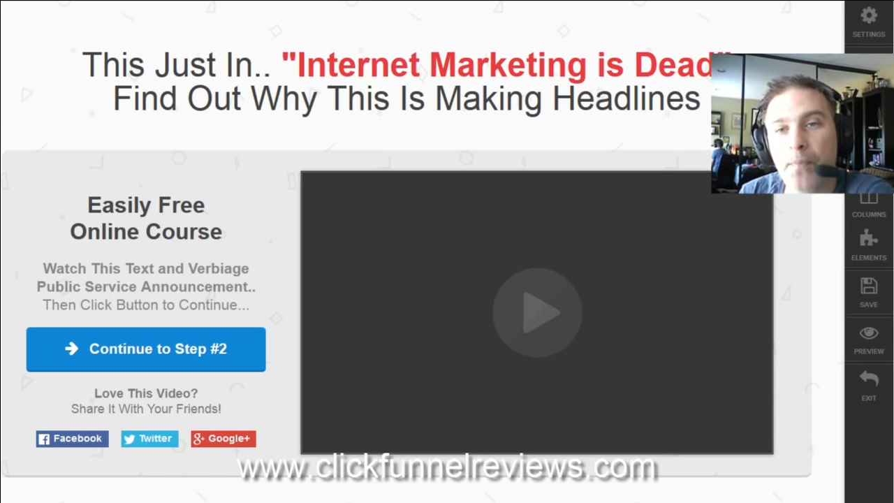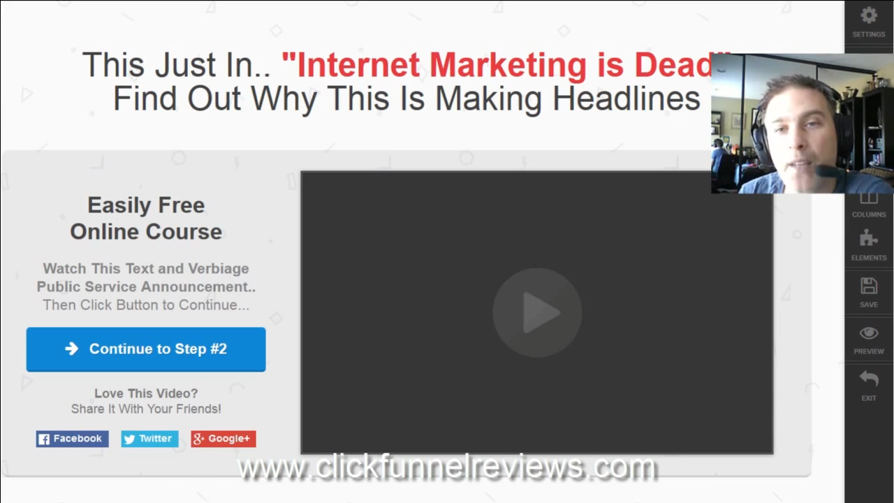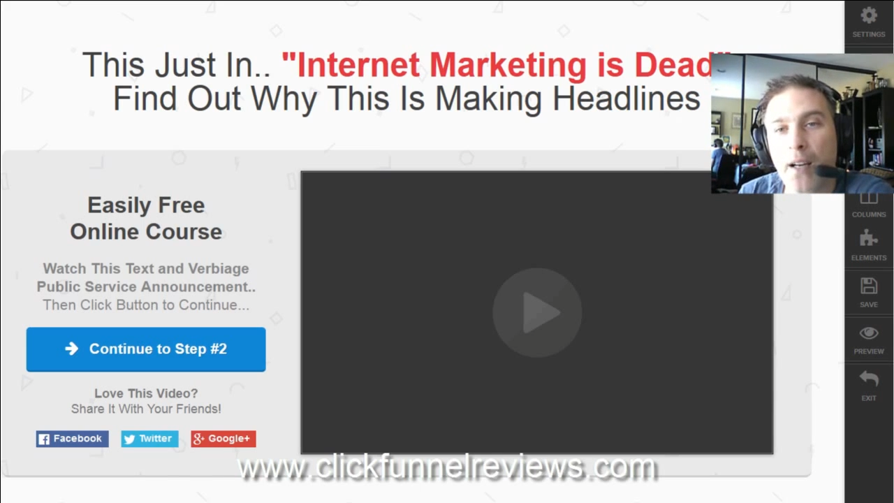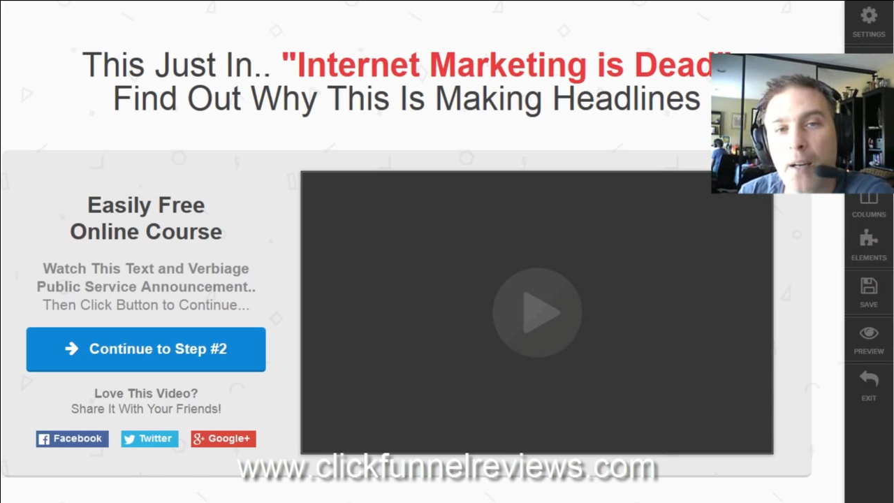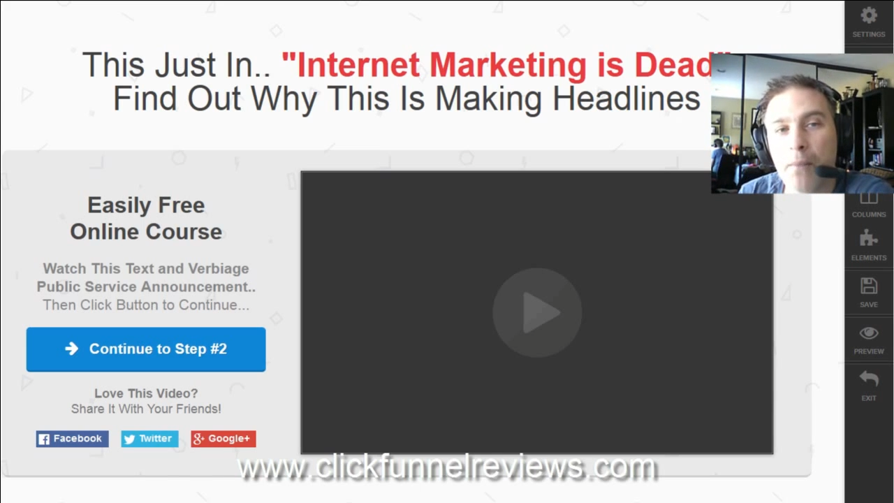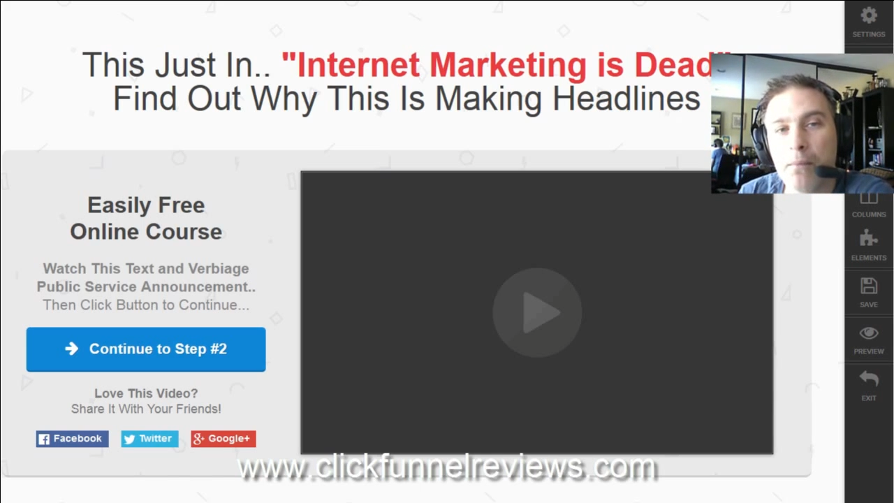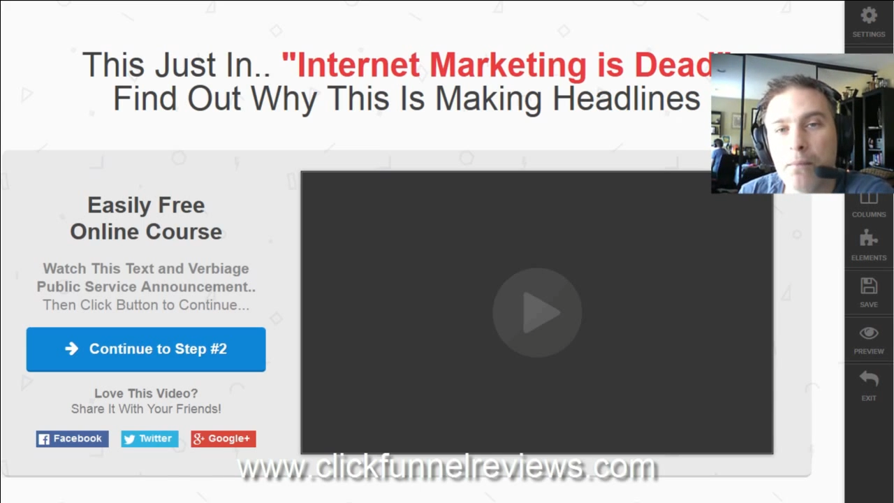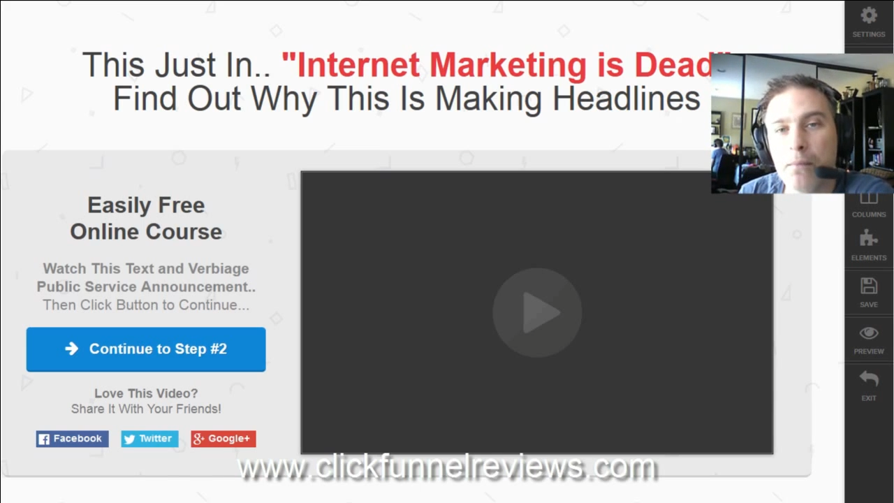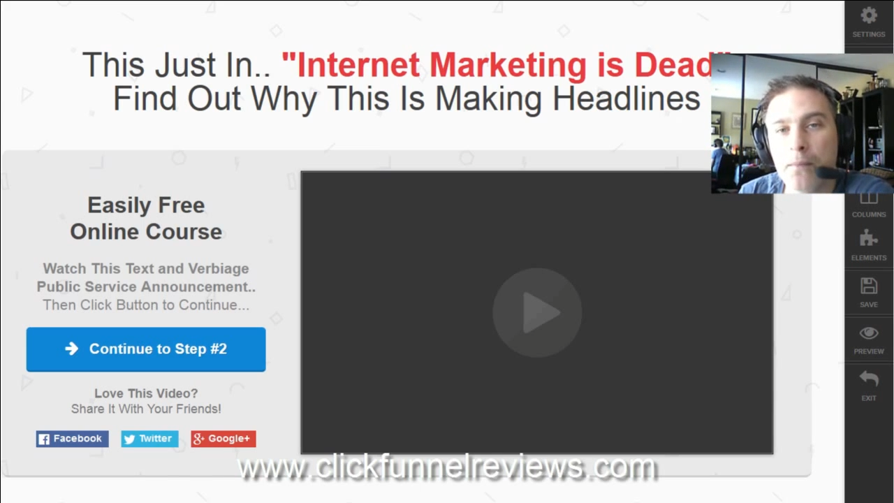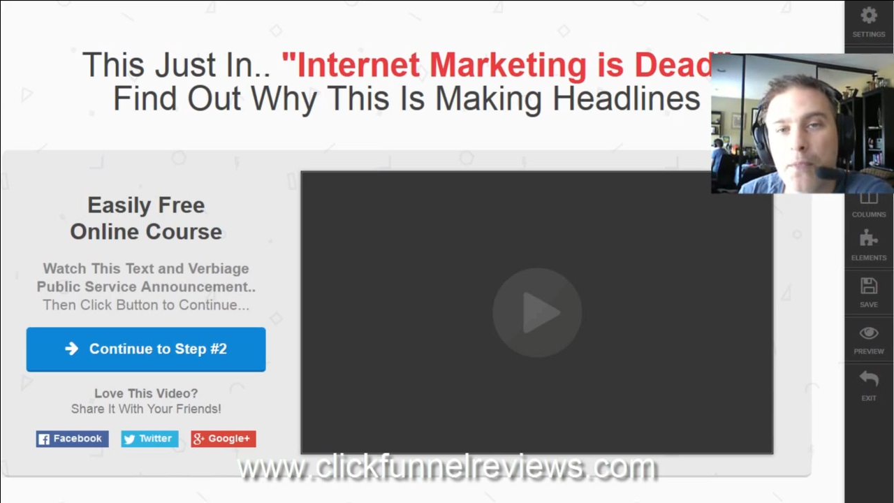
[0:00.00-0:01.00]

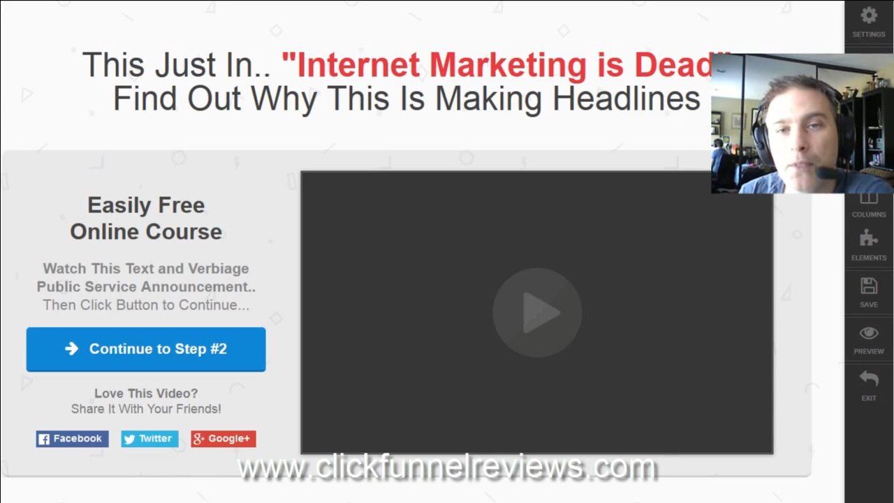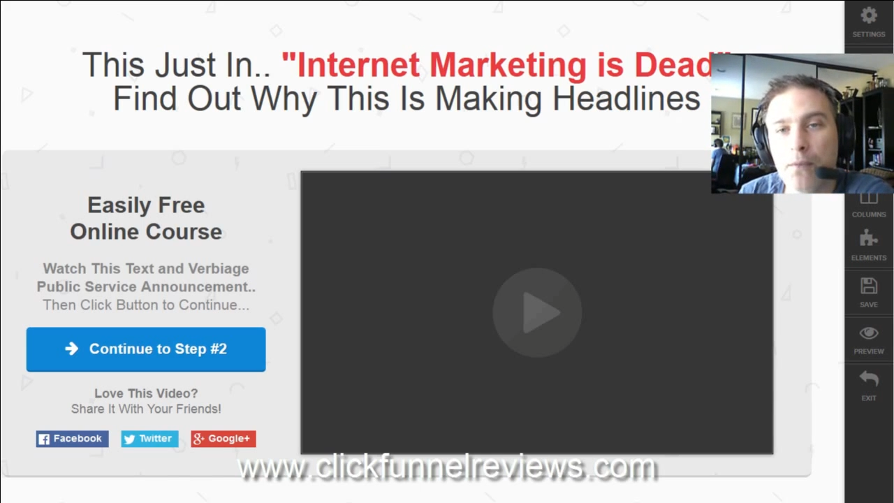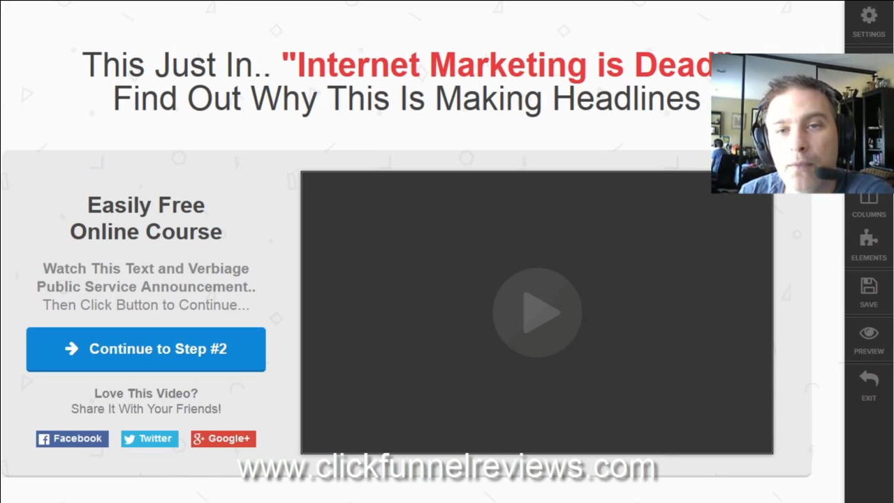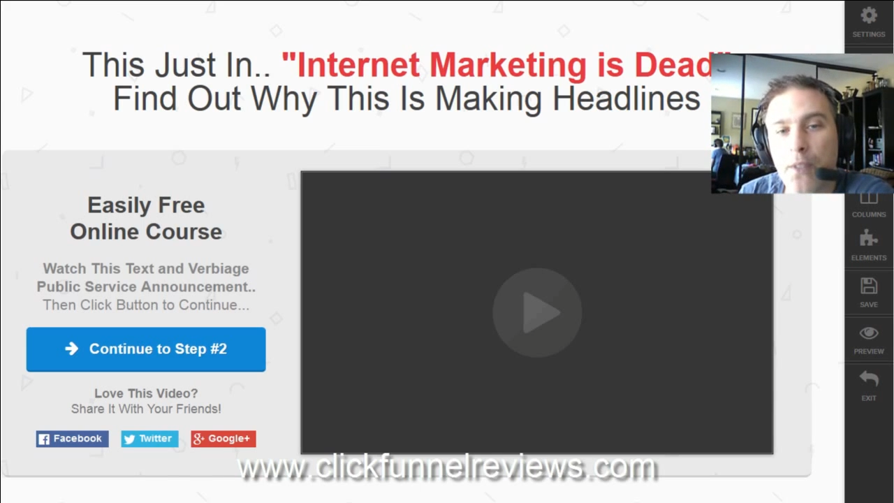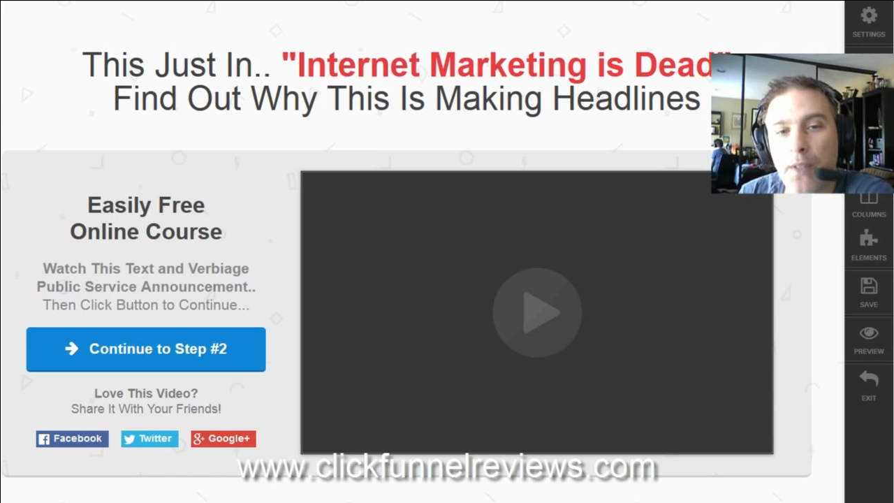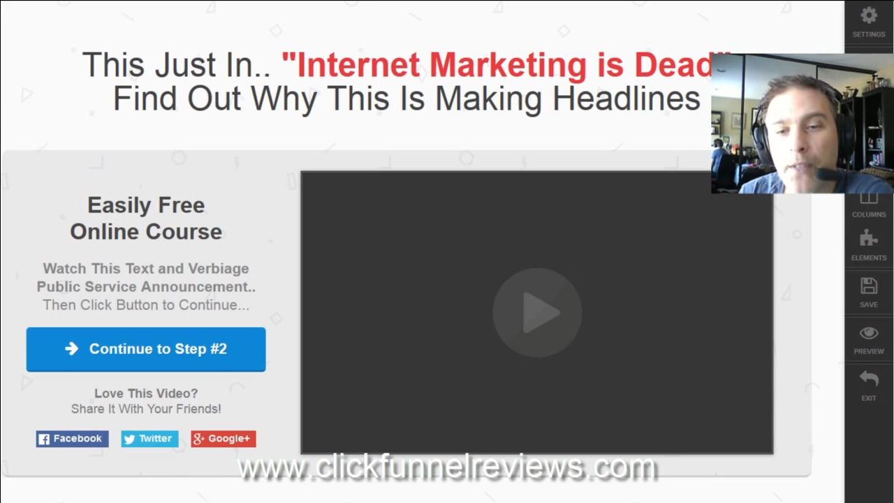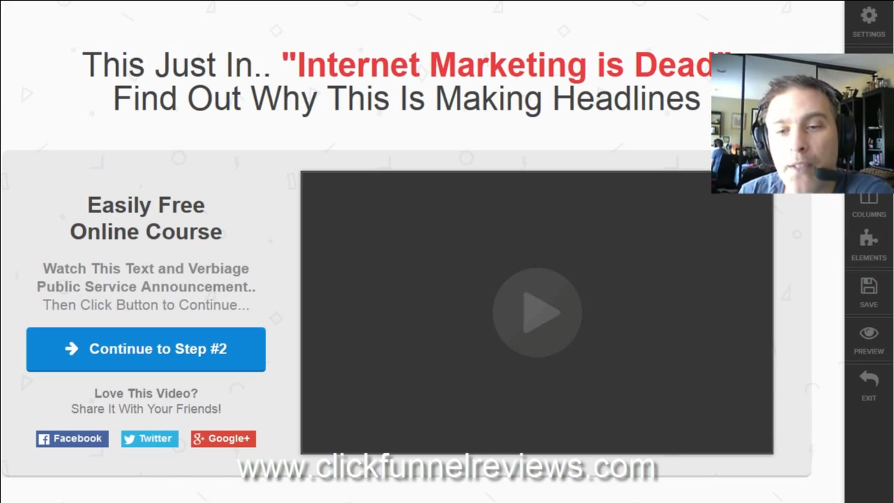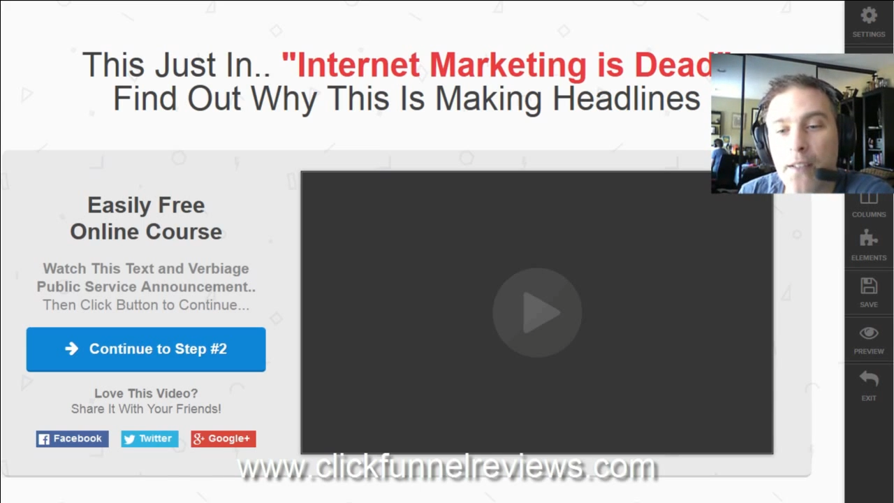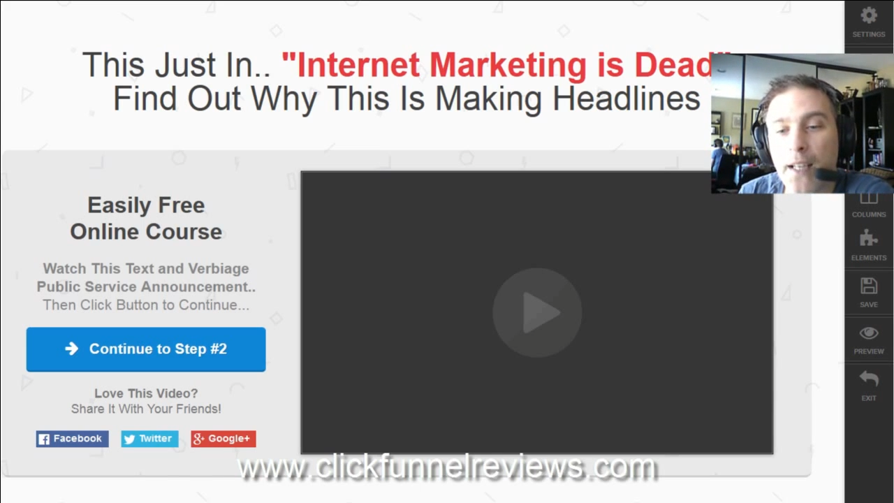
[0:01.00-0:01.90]
at